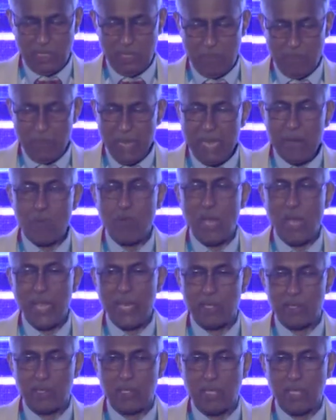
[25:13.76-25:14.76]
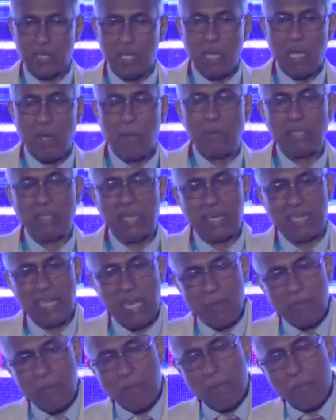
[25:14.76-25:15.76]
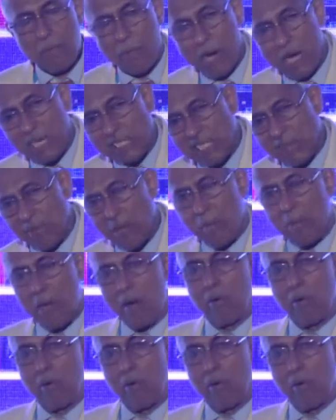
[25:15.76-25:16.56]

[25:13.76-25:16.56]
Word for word: main veins. But there can be massive amount